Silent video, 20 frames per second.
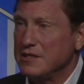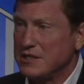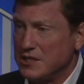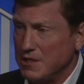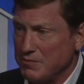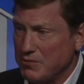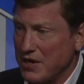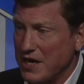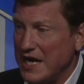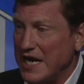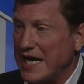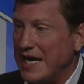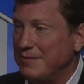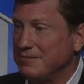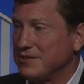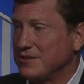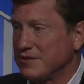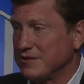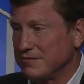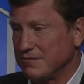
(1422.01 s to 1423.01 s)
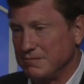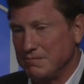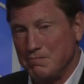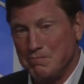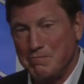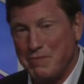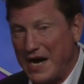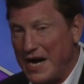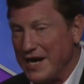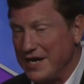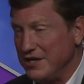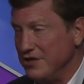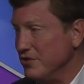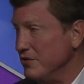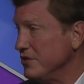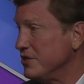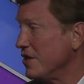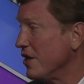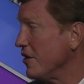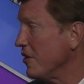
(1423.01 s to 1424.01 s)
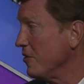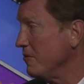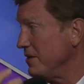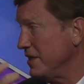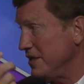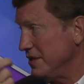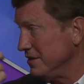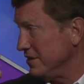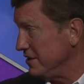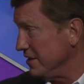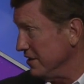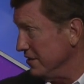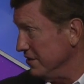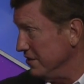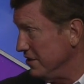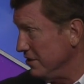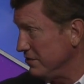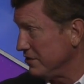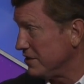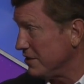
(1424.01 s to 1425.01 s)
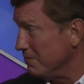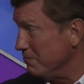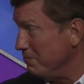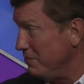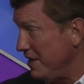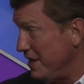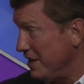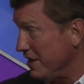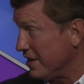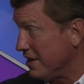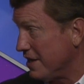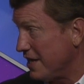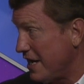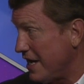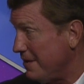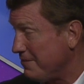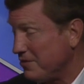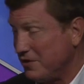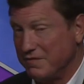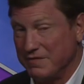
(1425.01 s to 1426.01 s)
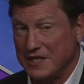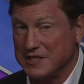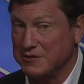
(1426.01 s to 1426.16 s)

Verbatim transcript: to perhaps buy new turbines and do some big capital mm-hmm.